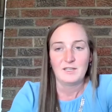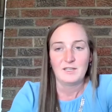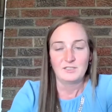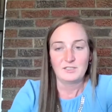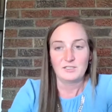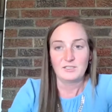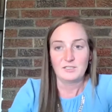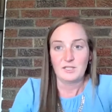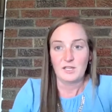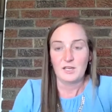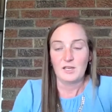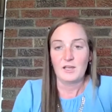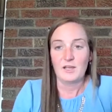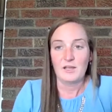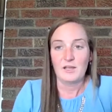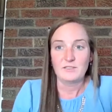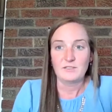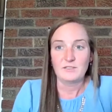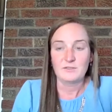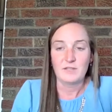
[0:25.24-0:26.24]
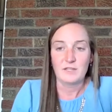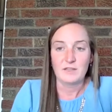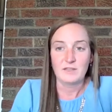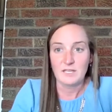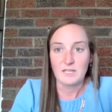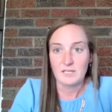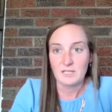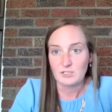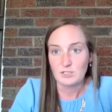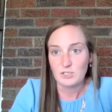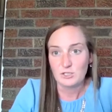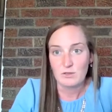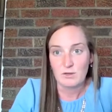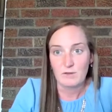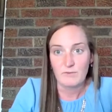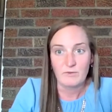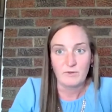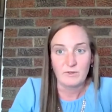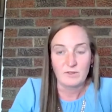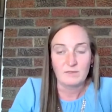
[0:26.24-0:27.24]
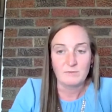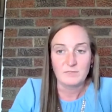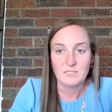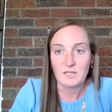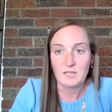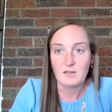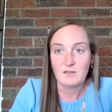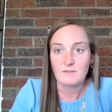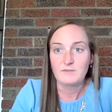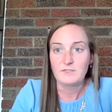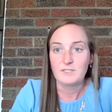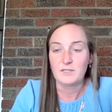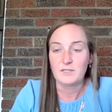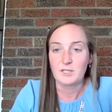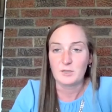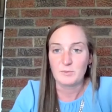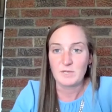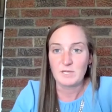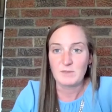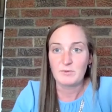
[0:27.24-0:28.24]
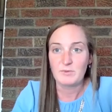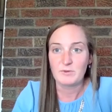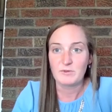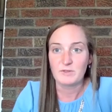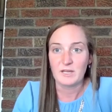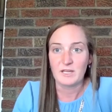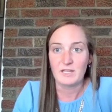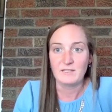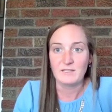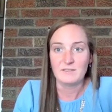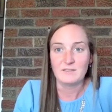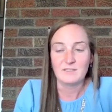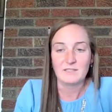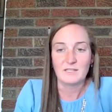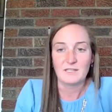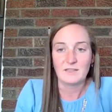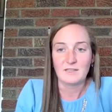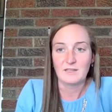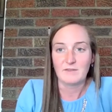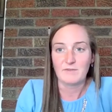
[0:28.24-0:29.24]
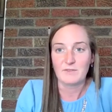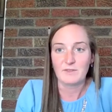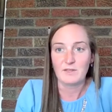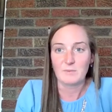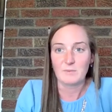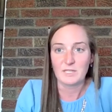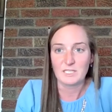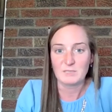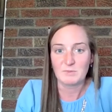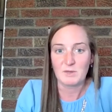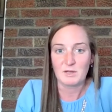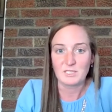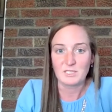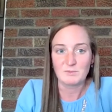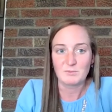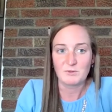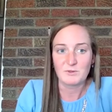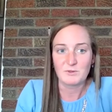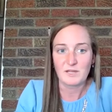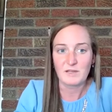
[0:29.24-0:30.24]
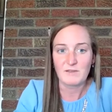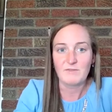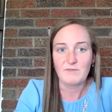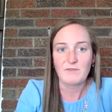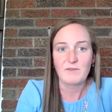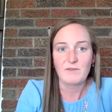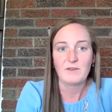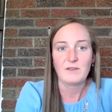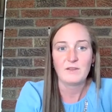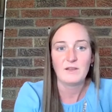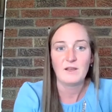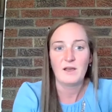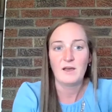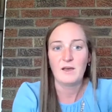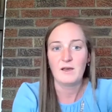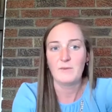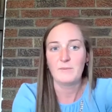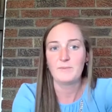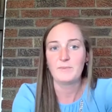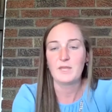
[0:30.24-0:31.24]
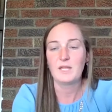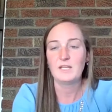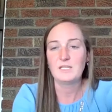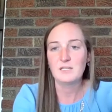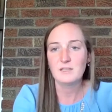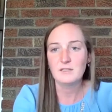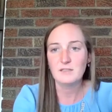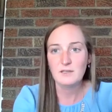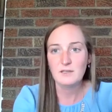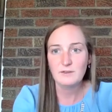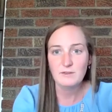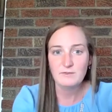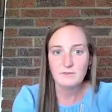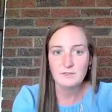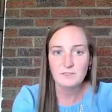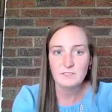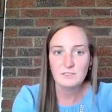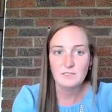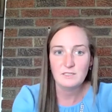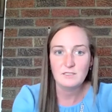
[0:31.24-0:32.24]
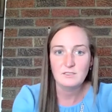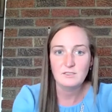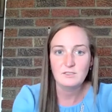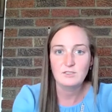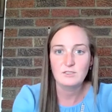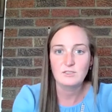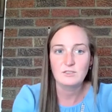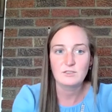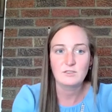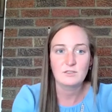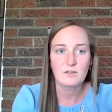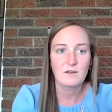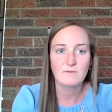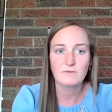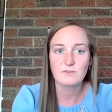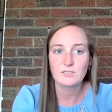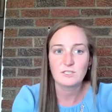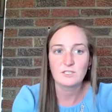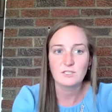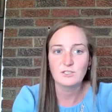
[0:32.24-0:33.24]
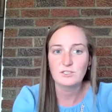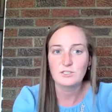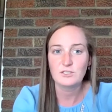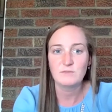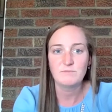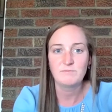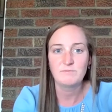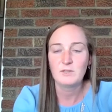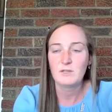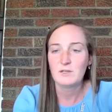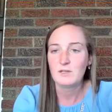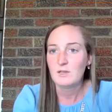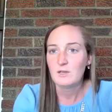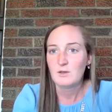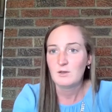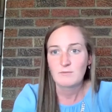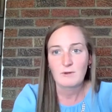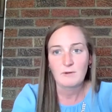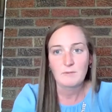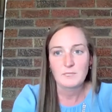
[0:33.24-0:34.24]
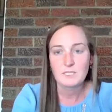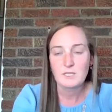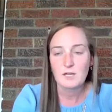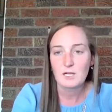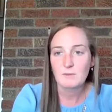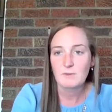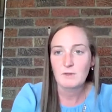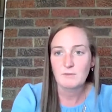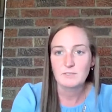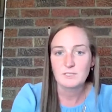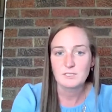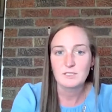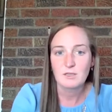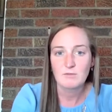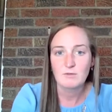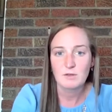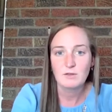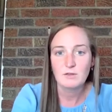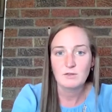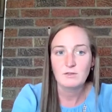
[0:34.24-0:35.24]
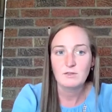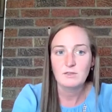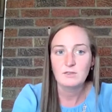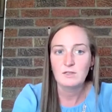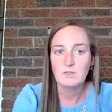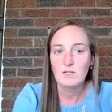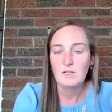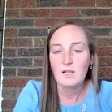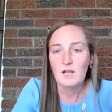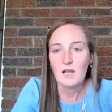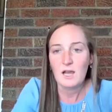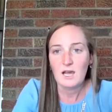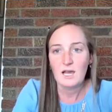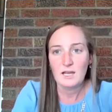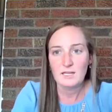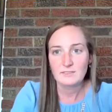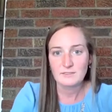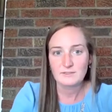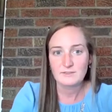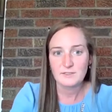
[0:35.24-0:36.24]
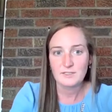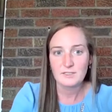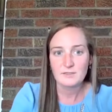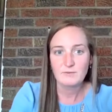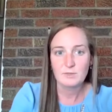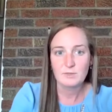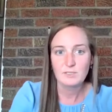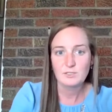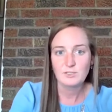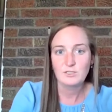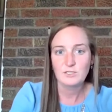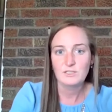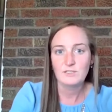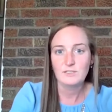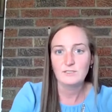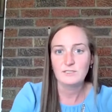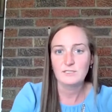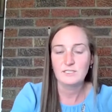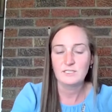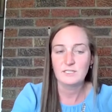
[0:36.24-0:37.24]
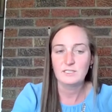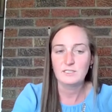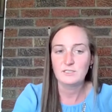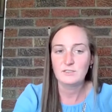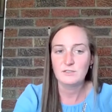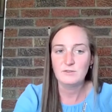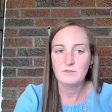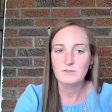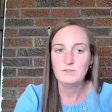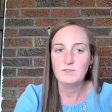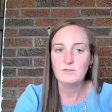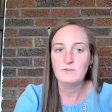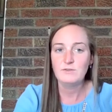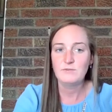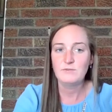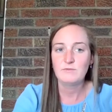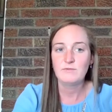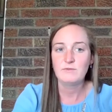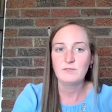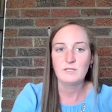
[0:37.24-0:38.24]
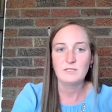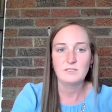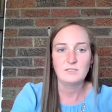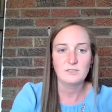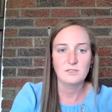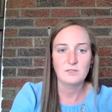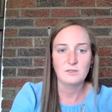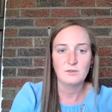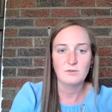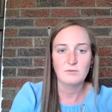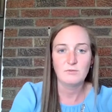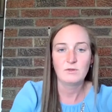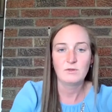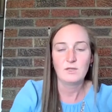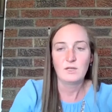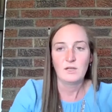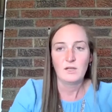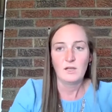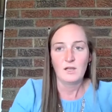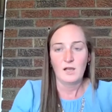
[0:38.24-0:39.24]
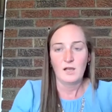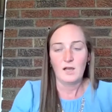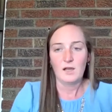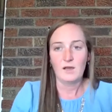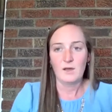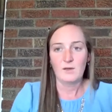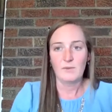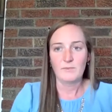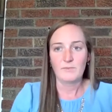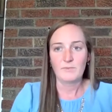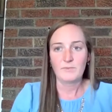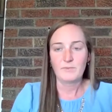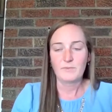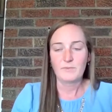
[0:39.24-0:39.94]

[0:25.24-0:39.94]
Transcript: just so that they can show up for themselves and their people and, and live their best possible life. Um, a telehealth visit is just a conversation where we talk about what's going on. I ask a lot of questions and get to know you, get to know um,